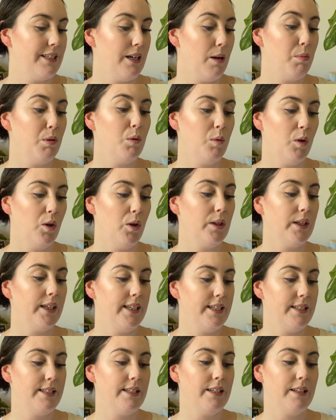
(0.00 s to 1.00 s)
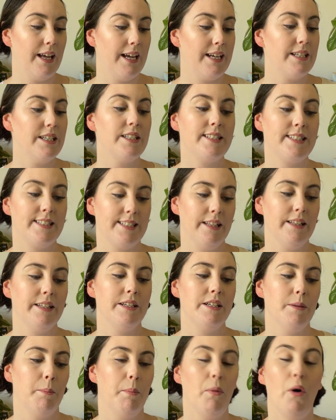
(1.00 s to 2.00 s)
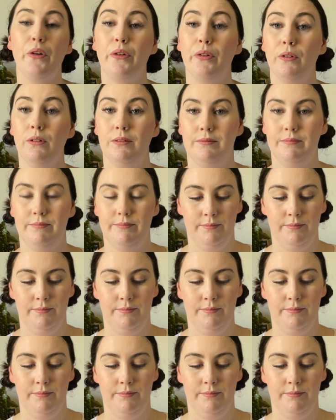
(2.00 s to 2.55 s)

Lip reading: double wall insulated cylinder bottle.